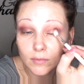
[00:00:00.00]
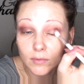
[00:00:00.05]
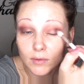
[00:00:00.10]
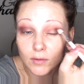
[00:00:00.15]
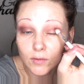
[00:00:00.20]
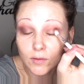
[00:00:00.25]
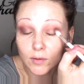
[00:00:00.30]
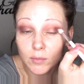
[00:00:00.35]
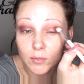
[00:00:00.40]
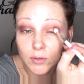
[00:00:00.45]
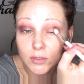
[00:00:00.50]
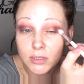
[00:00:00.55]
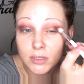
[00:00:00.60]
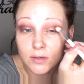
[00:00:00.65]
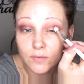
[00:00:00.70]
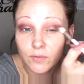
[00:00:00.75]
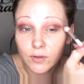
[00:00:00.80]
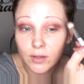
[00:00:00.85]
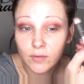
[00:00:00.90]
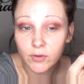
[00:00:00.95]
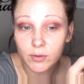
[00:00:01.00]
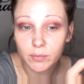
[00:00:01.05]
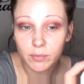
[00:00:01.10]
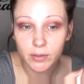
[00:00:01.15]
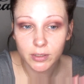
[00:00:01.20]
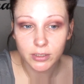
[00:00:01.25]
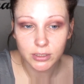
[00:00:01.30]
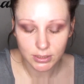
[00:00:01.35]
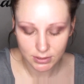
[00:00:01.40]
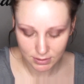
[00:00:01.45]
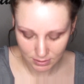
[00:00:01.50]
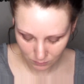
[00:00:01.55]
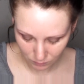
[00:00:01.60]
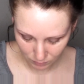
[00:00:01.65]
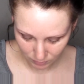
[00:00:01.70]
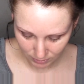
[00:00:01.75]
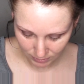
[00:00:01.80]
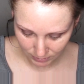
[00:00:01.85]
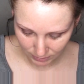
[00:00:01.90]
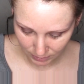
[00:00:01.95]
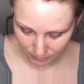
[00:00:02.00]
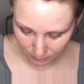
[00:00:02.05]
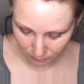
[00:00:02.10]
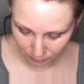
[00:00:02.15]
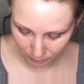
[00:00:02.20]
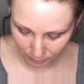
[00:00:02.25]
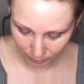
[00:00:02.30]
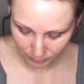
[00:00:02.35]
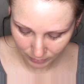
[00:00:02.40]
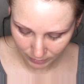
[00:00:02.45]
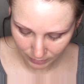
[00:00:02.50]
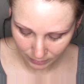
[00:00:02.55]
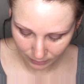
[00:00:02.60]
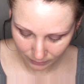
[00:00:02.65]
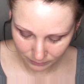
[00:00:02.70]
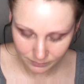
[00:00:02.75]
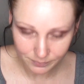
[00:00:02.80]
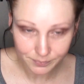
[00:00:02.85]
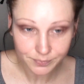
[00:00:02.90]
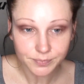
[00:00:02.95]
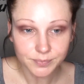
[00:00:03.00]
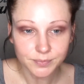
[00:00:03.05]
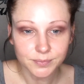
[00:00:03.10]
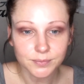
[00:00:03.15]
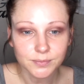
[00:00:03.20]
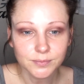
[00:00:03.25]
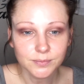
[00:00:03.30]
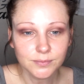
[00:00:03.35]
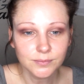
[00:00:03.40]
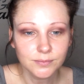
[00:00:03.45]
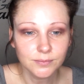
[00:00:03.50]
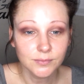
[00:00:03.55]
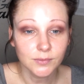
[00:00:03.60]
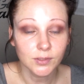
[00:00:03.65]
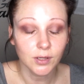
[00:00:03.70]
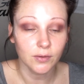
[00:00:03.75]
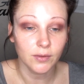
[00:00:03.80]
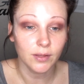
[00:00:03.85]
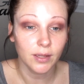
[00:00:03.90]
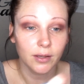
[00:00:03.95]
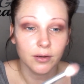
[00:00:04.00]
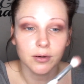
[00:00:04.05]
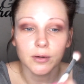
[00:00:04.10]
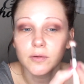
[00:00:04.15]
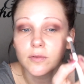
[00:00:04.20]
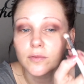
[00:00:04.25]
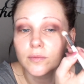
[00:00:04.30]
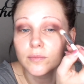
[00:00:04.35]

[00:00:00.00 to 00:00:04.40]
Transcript: So I'm using a fluffy brush because I want it kind of blown out on the outer.